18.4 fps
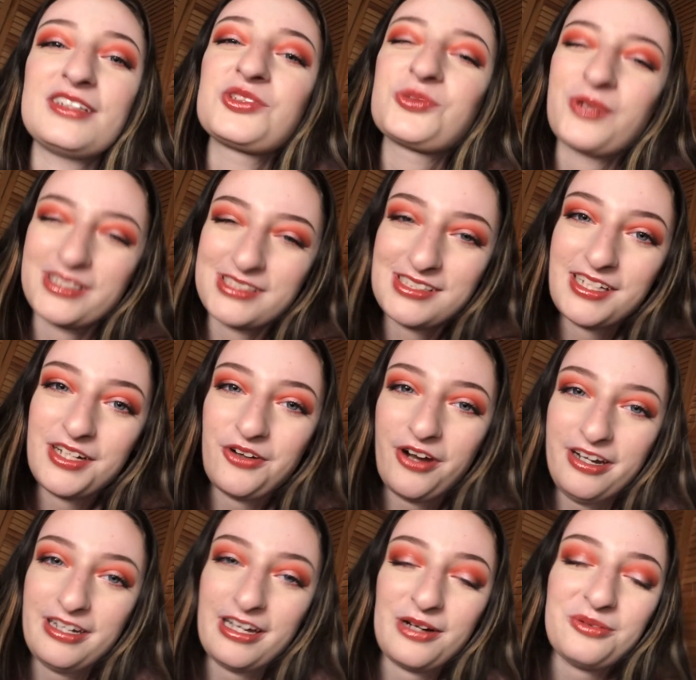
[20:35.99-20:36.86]
It's Wednesday
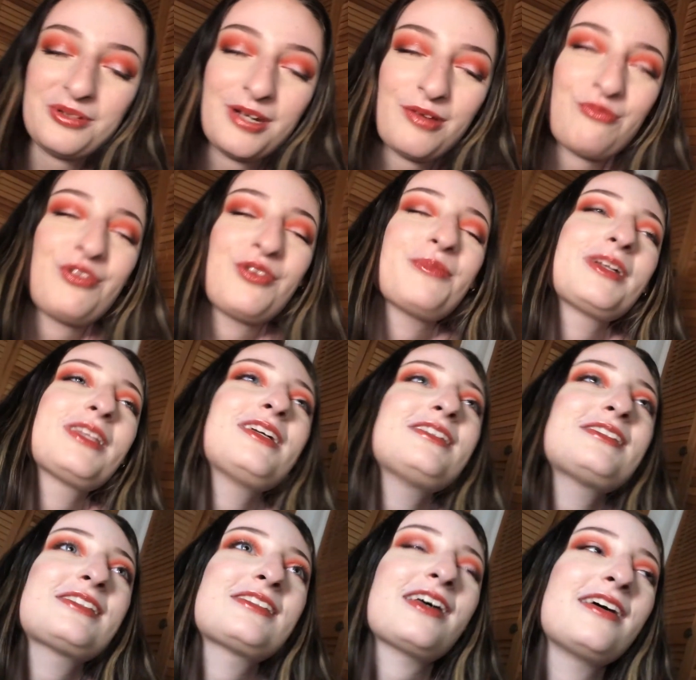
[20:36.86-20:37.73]
right now when I'm filming
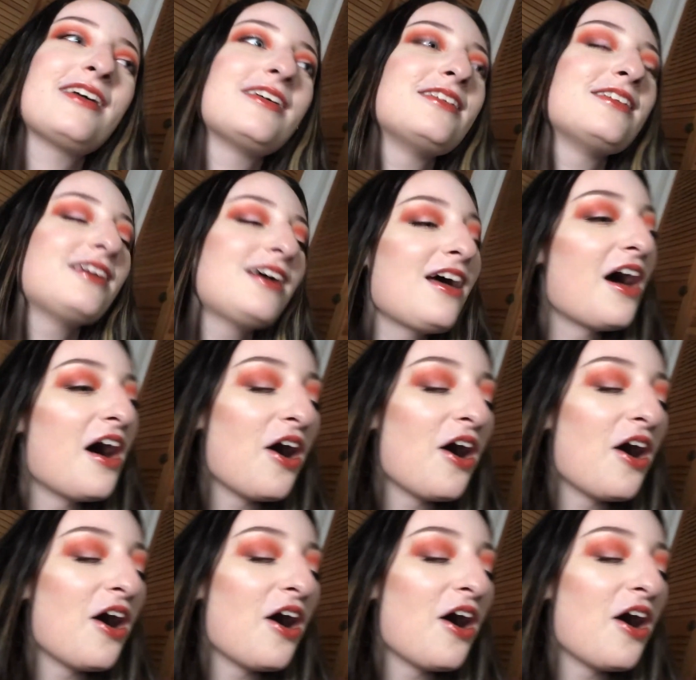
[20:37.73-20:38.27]
this, and